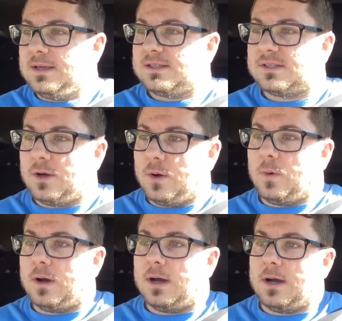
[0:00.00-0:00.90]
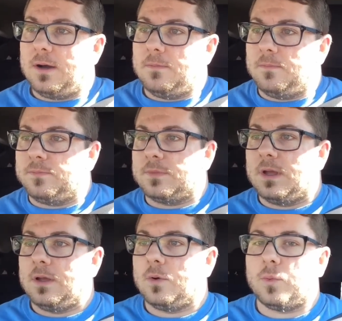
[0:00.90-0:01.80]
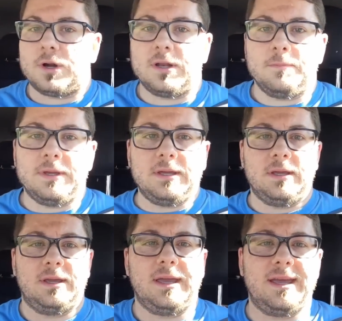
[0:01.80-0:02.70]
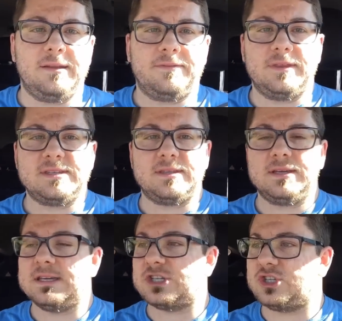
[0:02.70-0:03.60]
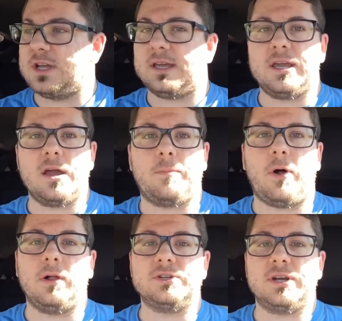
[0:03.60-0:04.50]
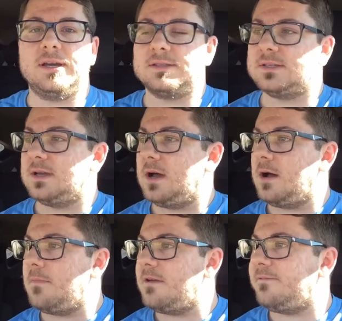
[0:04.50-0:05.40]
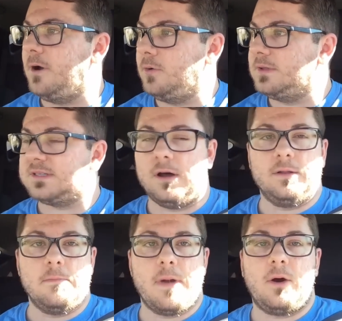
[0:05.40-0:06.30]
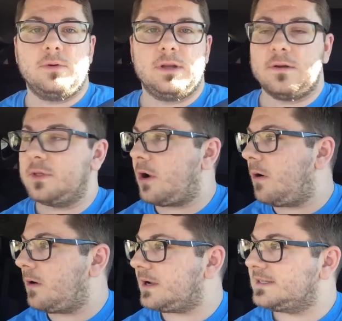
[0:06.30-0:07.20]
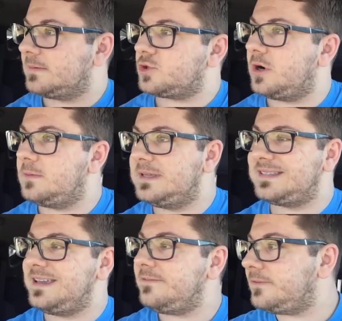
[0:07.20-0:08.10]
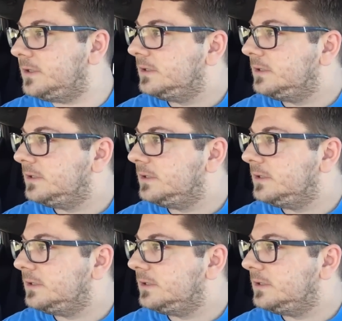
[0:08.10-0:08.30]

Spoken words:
So we're gonna be, and if this thing is shaky, I apologize. My phone is on the mount here in the car because I'm trying to be safe,